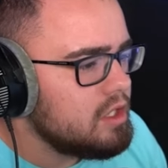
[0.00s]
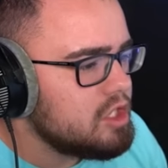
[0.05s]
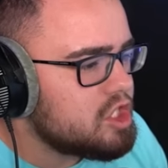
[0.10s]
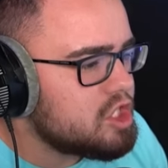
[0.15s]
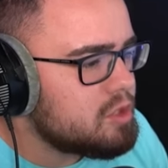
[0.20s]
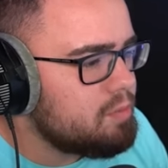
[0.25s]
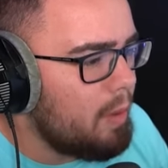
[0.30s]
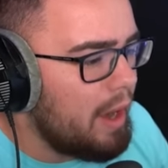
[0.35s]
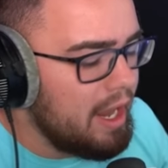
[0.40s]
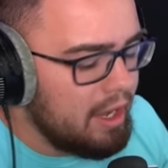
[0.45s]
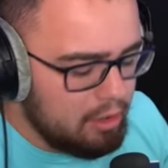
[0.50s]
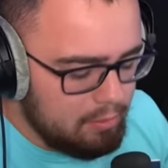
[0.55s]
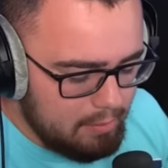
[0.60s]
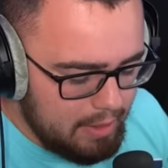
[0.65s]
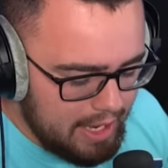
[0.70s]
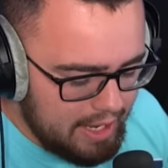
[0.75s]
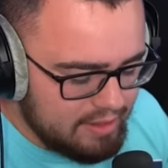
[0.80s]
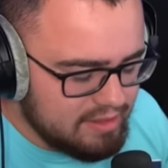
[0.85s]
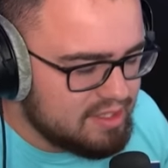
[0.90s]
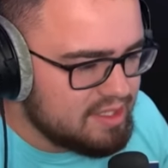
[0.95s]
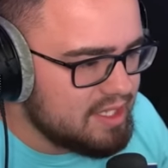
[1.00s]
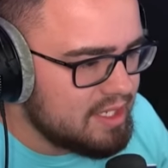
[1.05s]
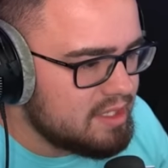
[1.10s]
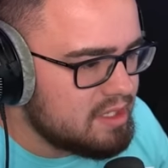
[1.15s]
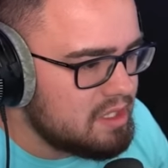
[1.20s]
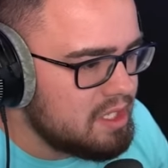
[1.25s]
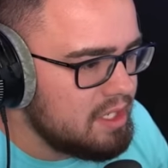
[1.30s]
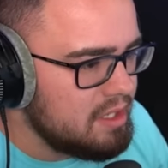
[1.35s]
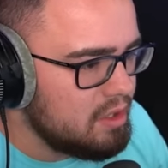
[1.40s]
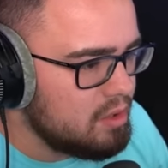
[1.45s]
Spider-Man
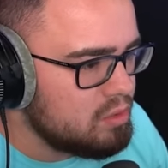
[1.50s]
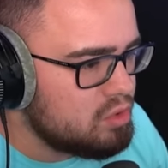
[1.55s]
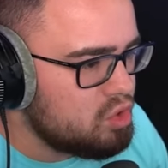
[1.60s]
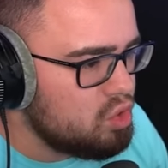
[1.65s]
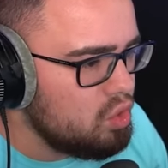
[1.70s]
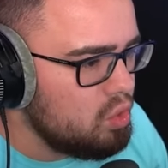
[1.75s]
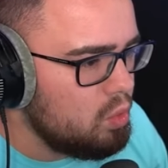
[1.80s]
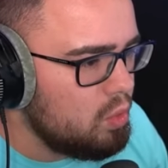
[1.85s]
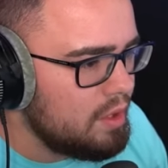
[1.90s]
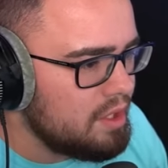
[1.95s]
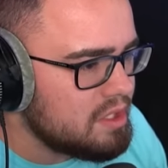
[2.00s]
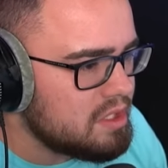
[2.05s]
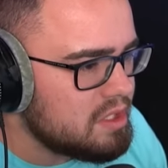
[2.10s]
1602. What is